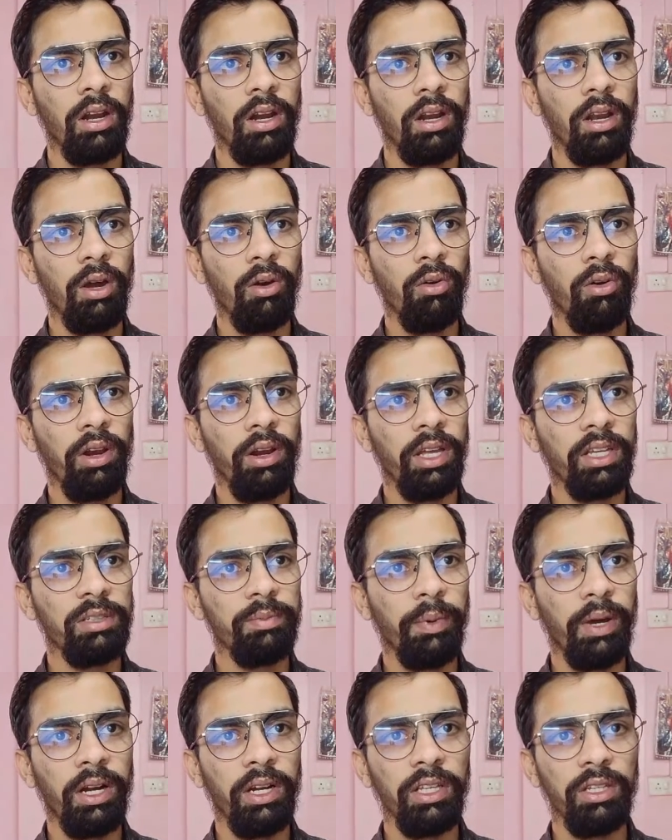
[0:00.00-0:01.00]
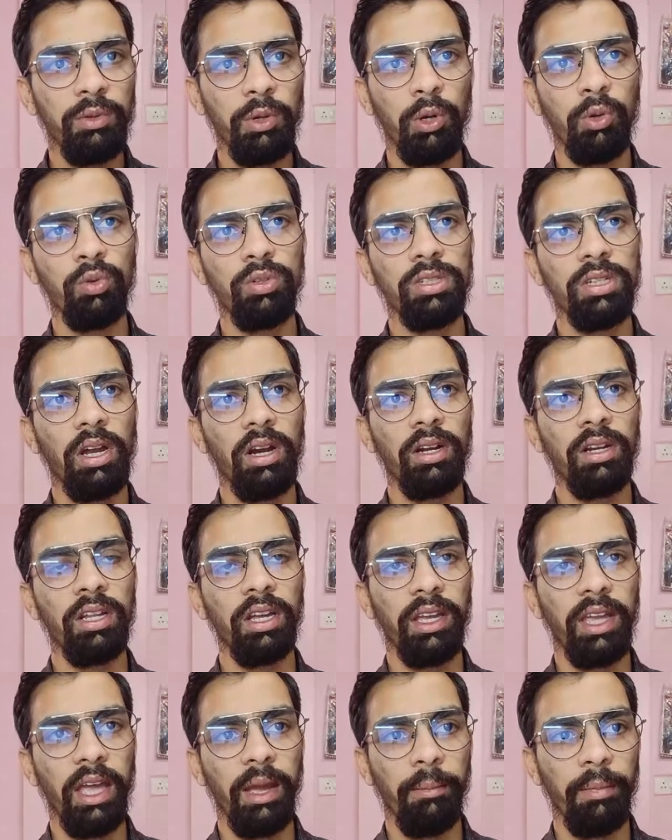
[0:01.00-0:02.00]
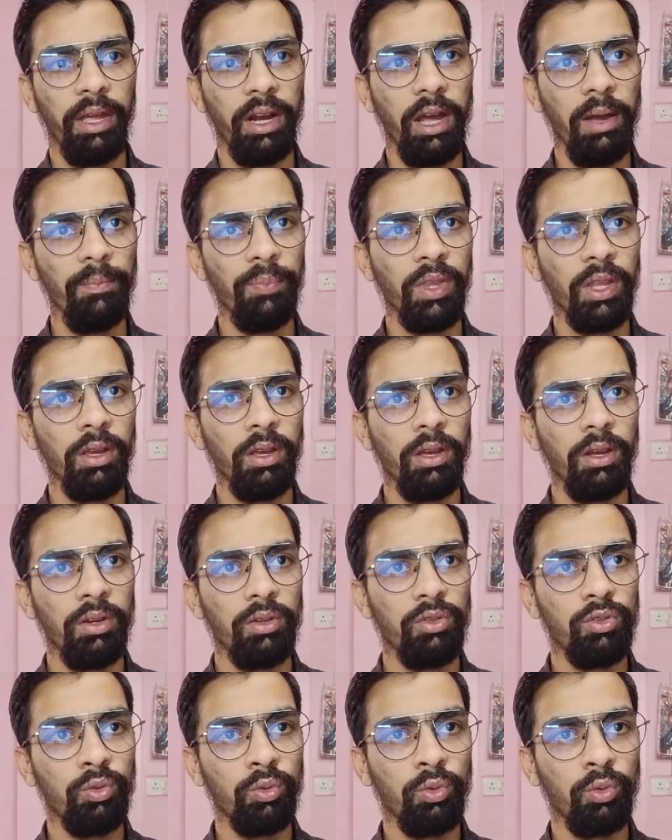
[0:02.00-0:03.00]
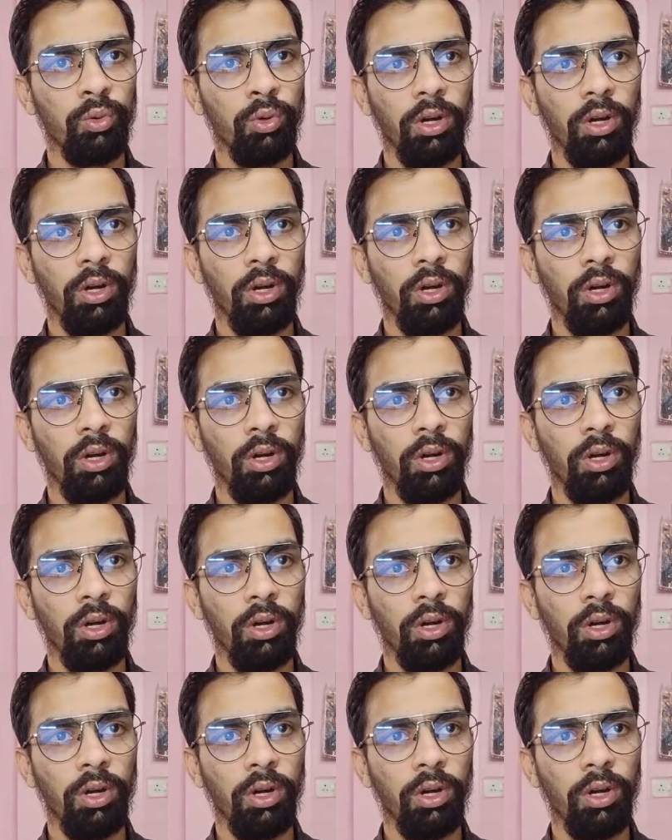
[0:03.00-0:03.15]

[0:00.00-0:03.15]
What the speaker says: Now next part is you have to start the camera. To